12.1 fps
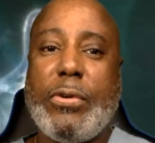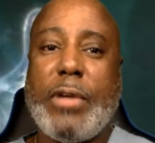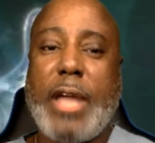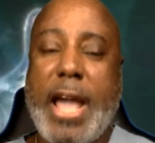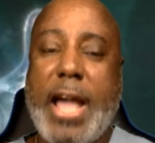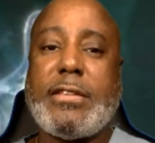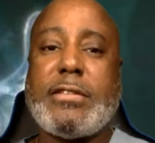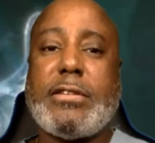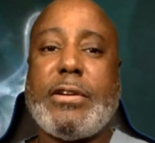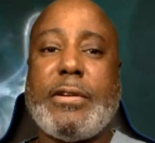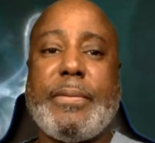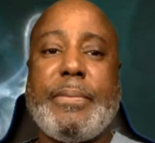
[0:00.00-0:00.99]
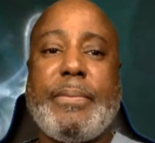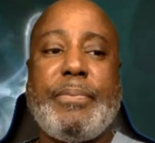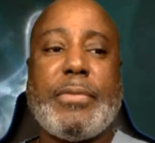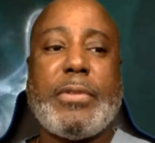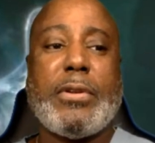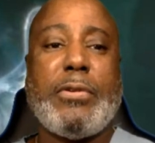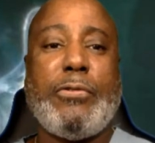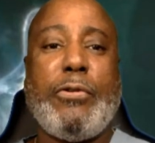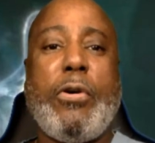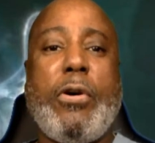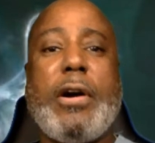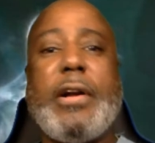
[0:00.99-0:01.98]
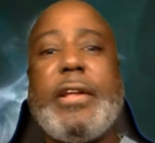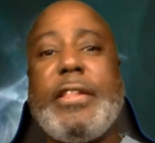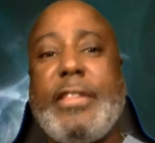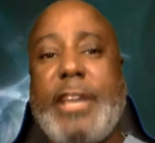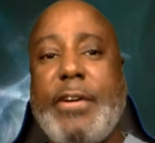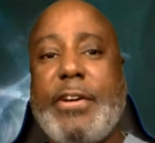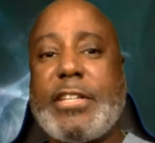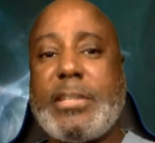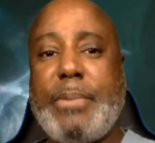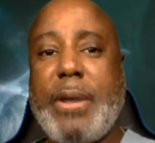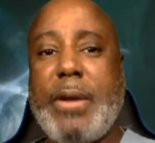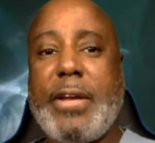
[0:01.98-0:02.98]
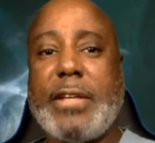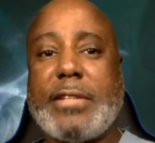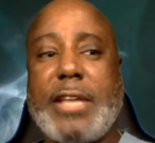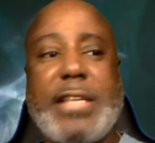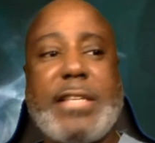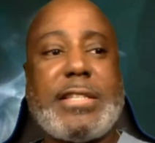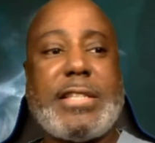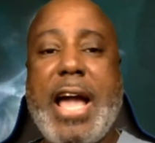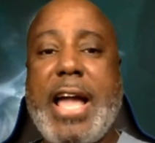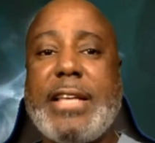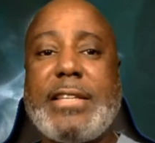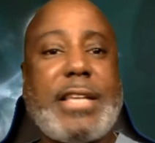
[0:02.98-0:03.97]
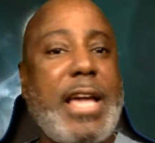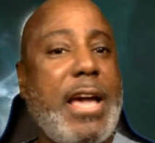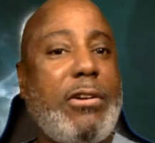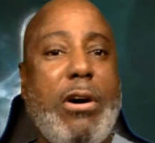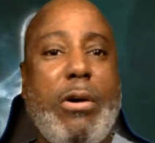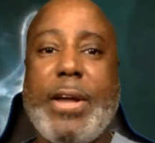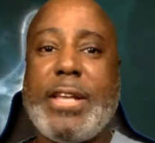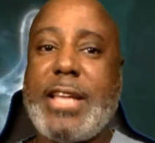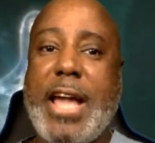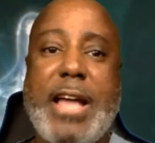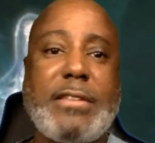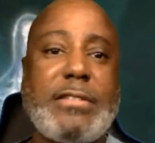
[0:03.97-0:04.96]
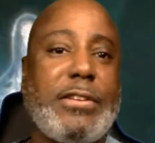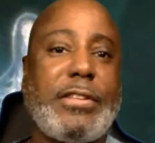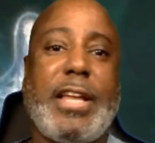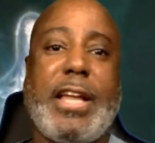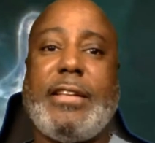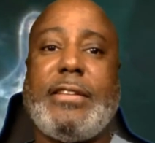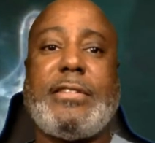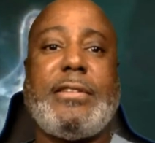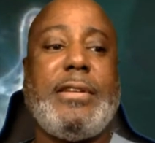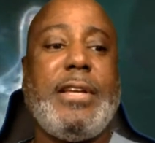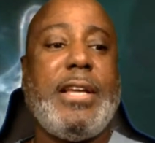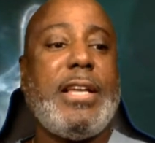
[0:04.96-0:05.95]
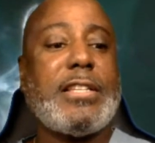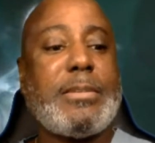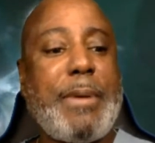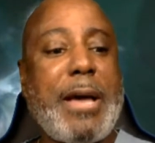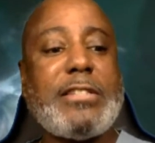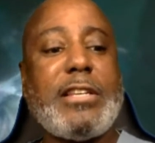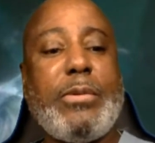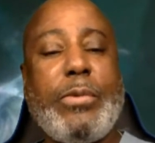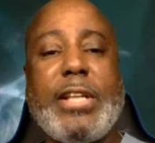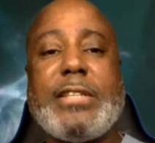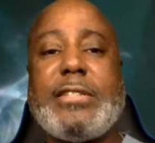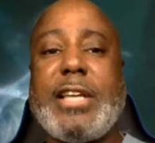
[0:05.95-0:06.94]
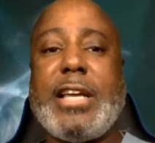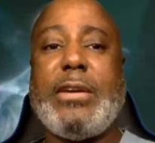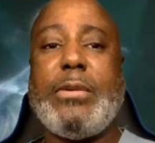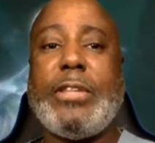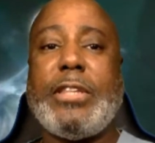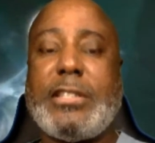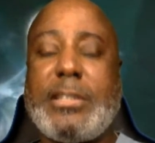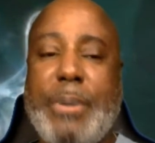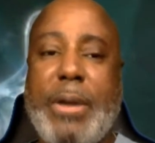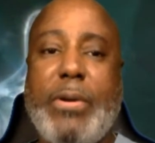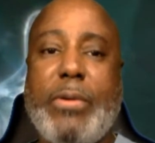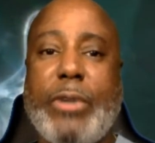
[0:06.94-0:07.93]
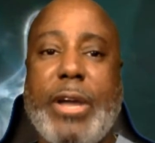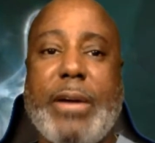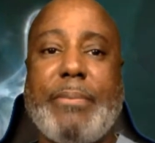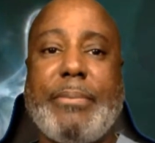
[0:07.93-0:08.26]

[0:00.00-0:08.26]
answer for their experience, and science can't always answer things, especially when it's dealing with the spirit realm.